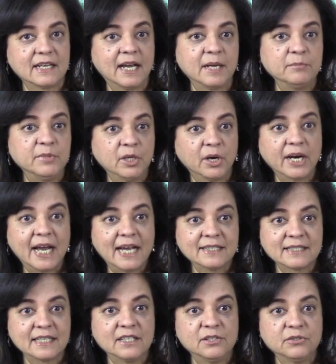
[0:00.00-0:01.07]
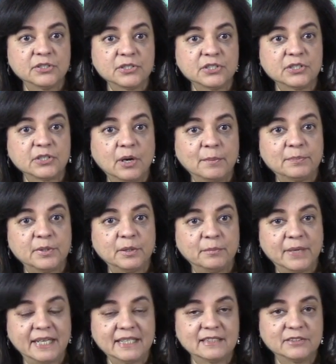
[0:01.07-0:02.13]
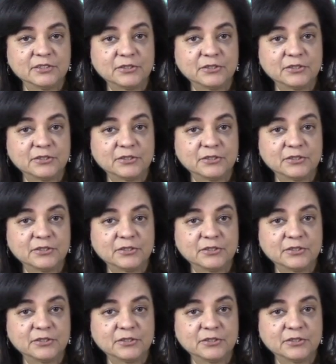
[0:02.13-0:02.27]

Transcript: I'm not asking you to stop your medical